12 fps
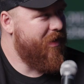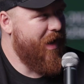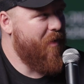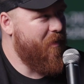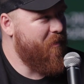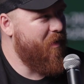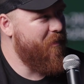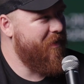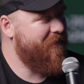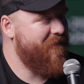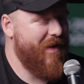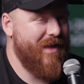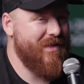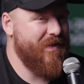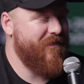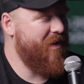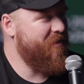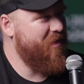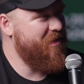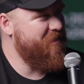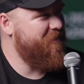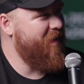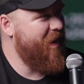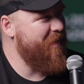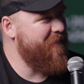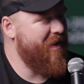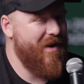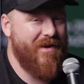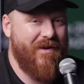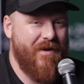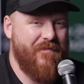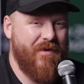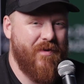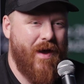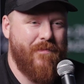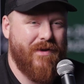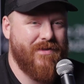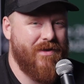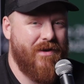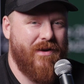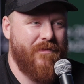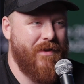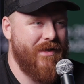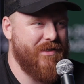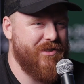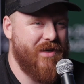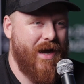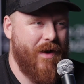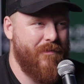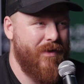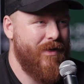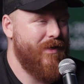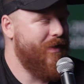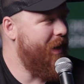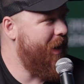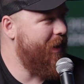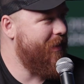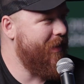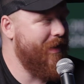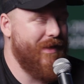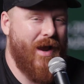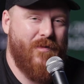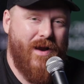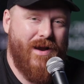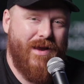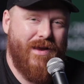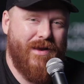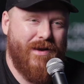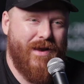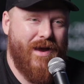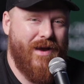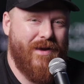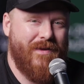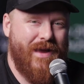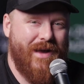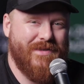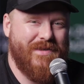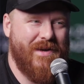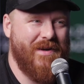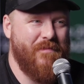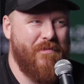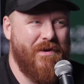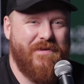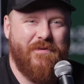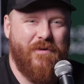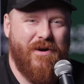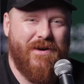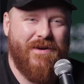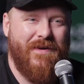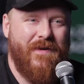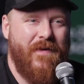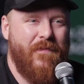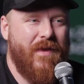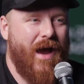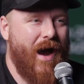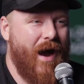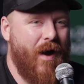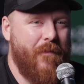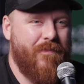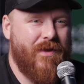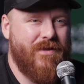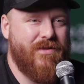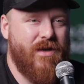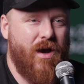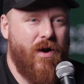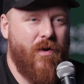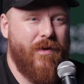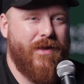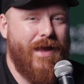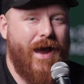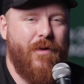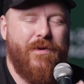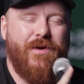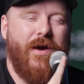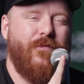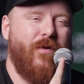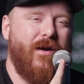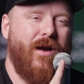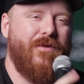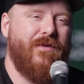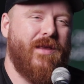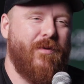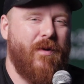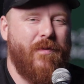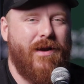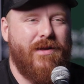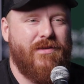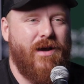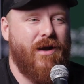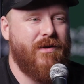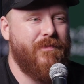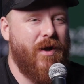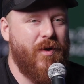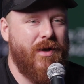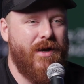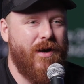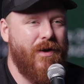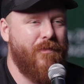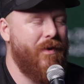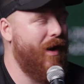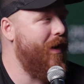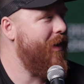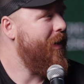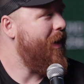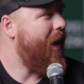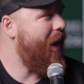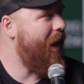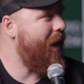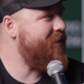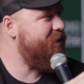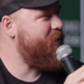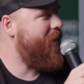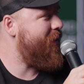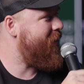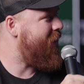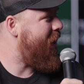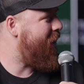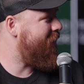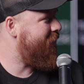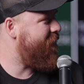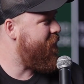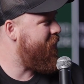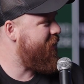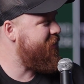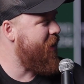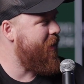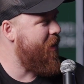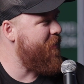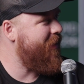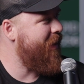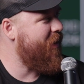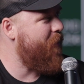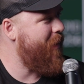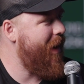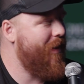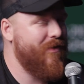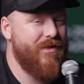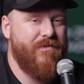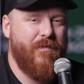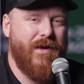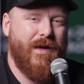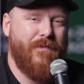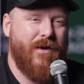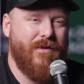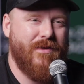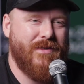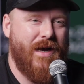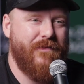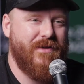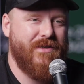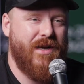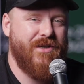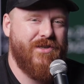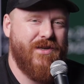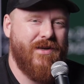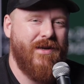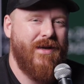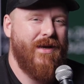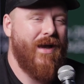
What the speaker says: Yeah, we're big fans of Unreal Engine 5 here at Vfx. Done an amazing job getting that ready, and yeah, excited to put it to work. So with that, we do have one other thing we want to talk about here, but I just want to give a big shout out and thank our panelists for being a part of this conversation.